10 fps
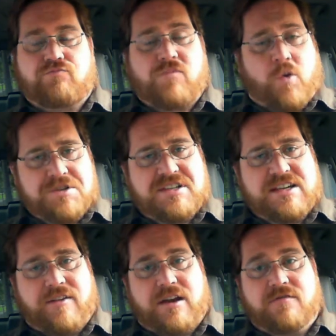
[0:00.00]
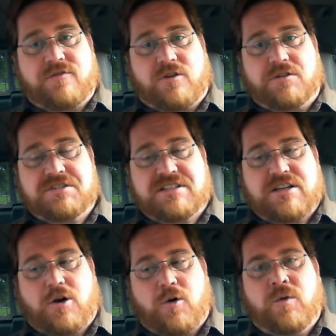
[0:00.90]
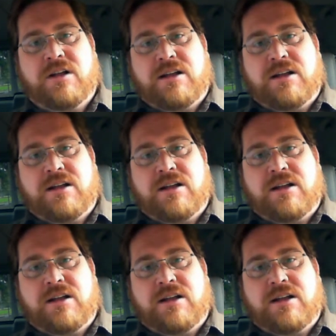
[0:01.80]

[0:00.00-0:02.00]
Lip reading: we'll see how that unfolds. So